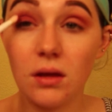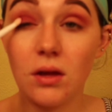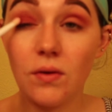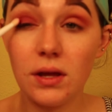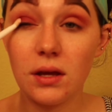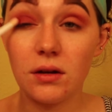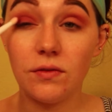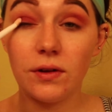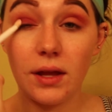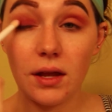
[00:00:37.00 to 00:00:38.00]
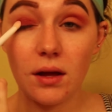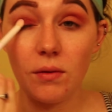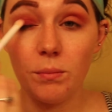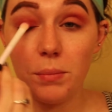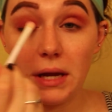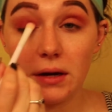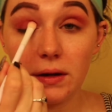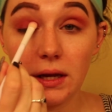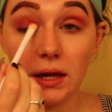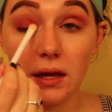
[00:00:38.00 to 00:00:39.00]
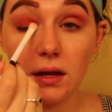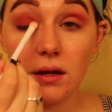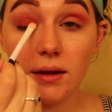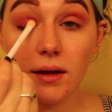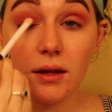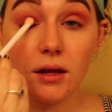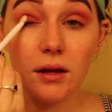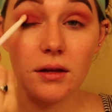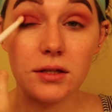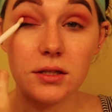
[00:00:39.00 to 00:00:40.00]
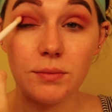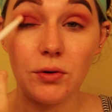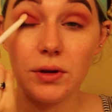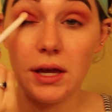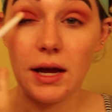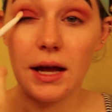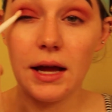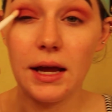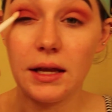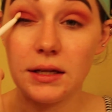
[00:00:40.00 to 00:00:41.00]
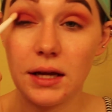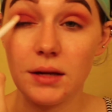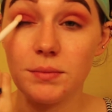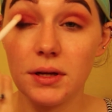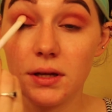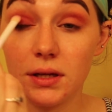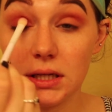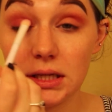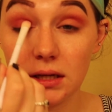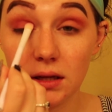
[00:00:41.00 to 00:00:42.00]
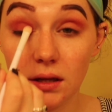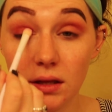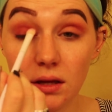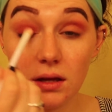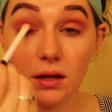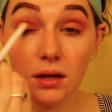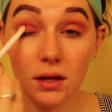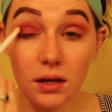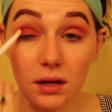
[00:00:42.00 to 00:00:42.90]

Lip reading: Going in for like a berry smoky eye type deal. It